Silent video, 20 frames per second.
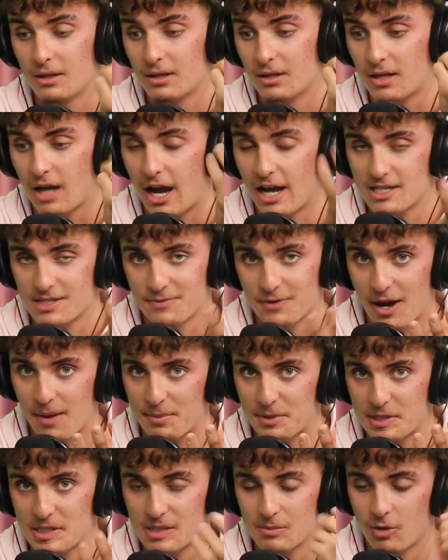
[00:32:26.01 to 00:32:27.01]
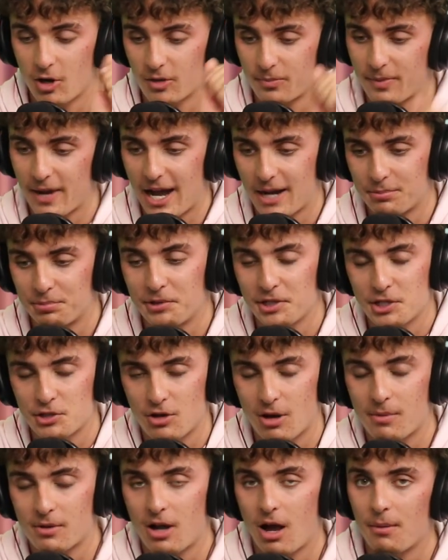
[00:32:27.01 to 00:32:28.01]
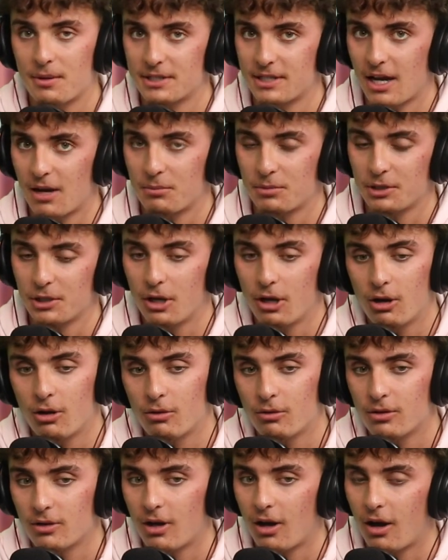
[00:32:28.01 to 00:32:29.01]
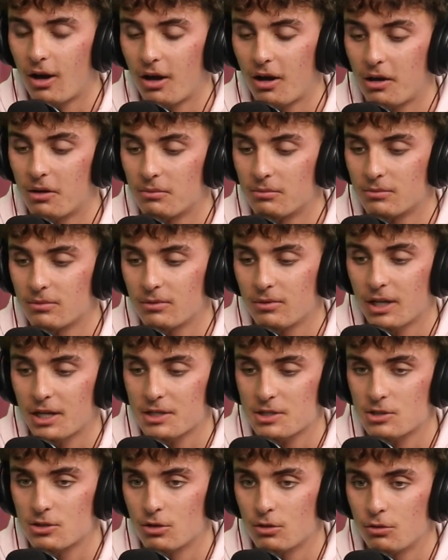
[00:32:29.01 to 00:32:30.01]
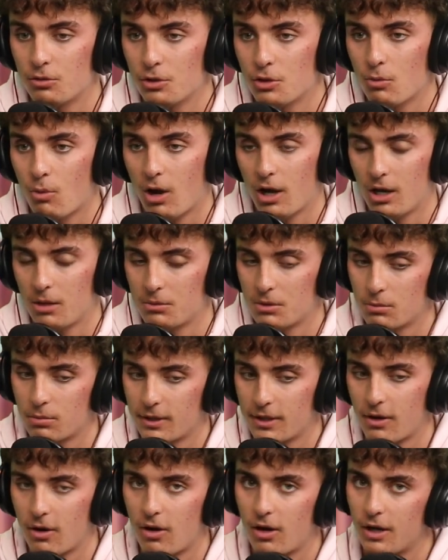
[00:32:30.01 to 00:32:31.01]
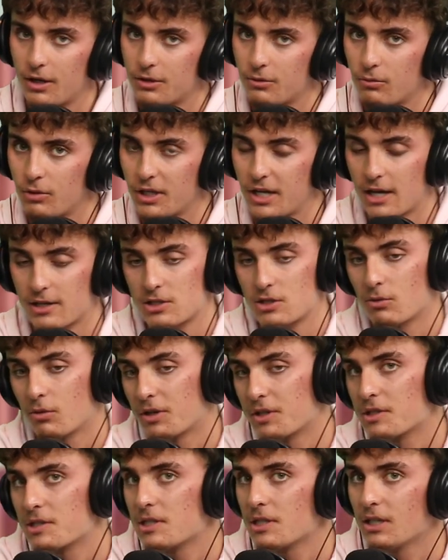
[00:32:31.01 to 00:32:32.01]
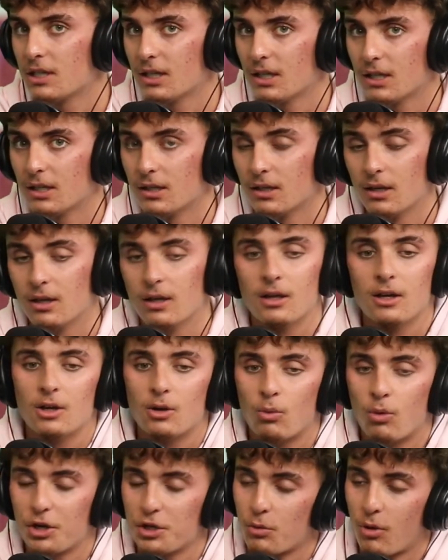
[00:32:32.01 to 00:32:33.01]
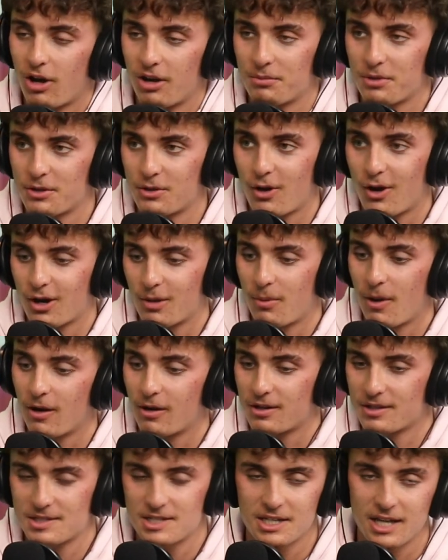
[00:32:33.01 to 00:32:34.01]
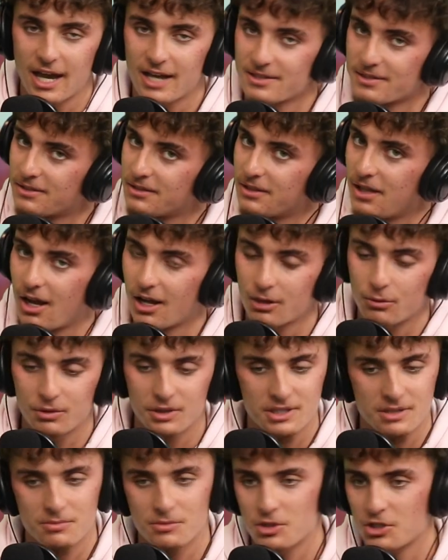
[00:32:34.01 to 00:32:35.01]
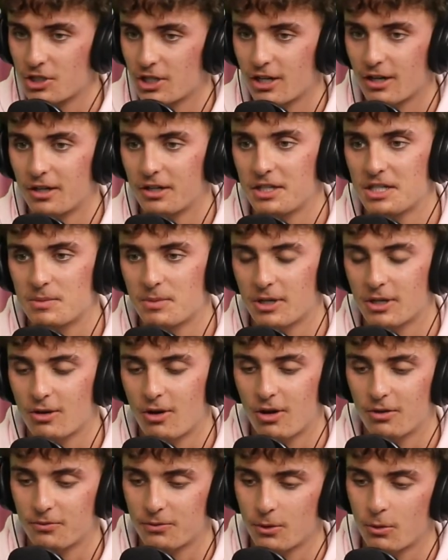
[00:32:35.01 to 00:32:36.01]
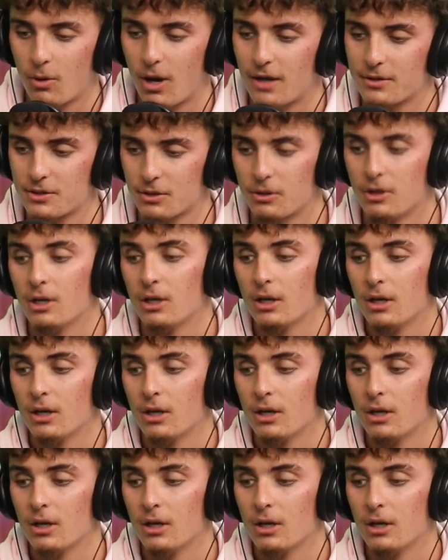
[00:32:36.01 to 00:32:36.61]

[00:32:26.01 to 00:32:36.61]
guys, if you're happy to see Mark back, please drop a comment down below. Let us know who you want him to bring on, what guests you want to see, what you want him to talk about, because he has a lot of wisdom to share, and he's been gone for a while. So,